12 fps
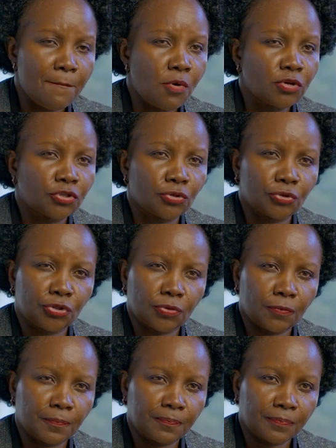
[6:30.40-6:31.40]
more social
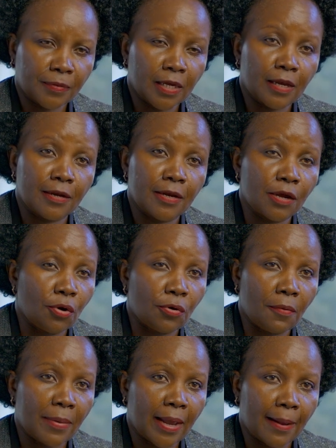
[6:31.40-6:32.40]
and
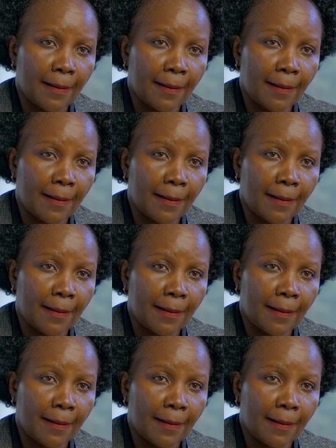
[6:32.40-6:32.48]
economic.